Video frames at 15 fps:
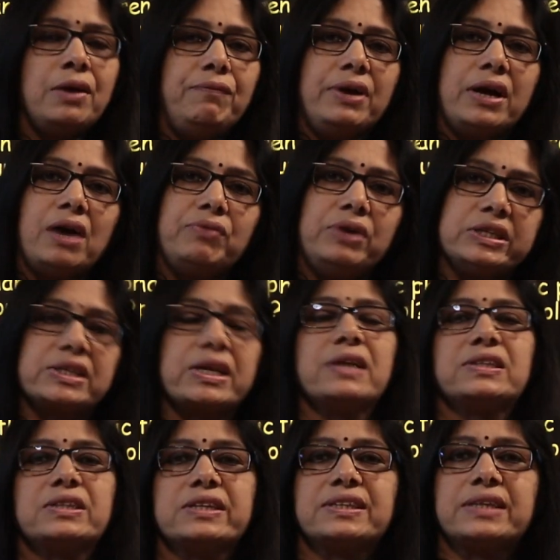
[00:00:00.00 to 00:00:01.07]
We have
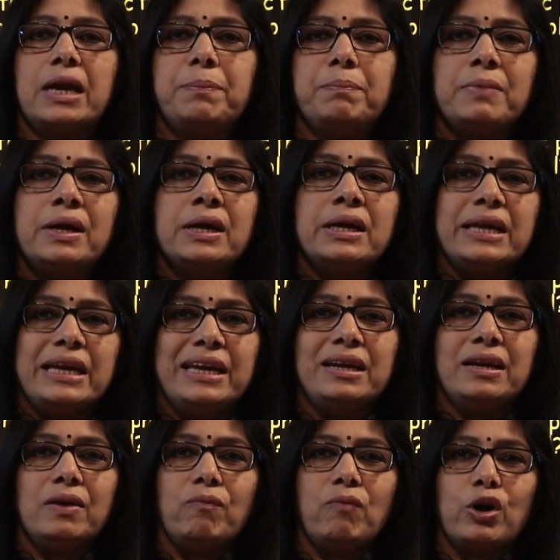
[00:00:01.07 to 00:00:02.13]
discussed the same
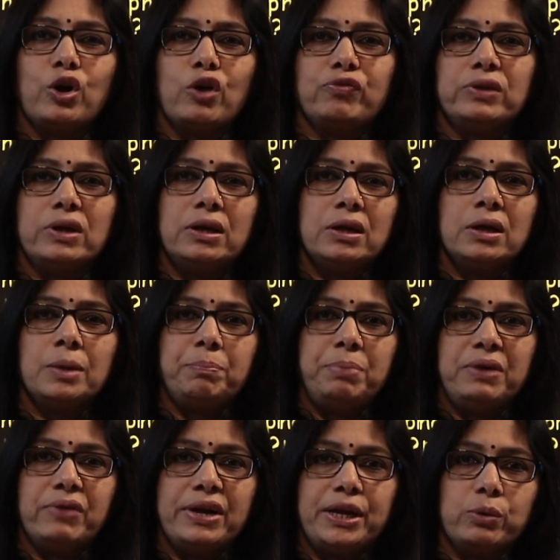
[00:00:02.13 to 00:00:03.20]
in one of the
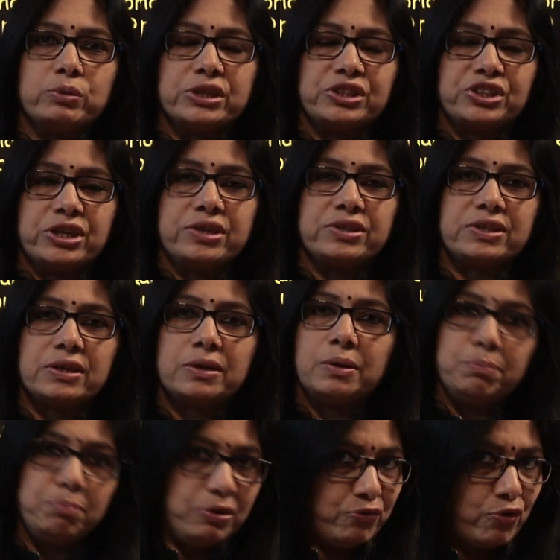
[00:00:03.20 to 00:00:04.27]
PYQ sessions
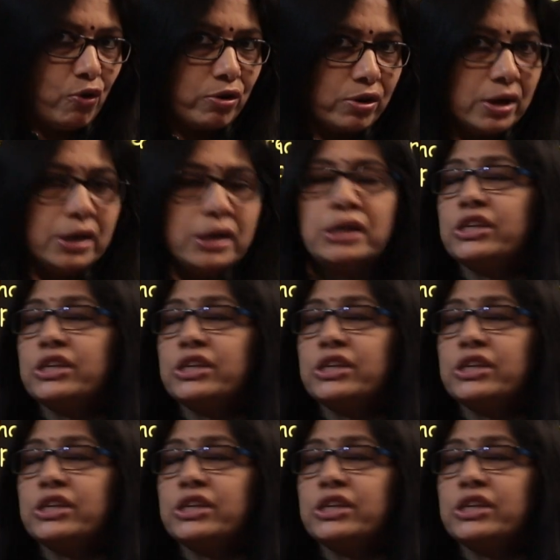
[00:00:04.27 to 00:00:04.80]
before.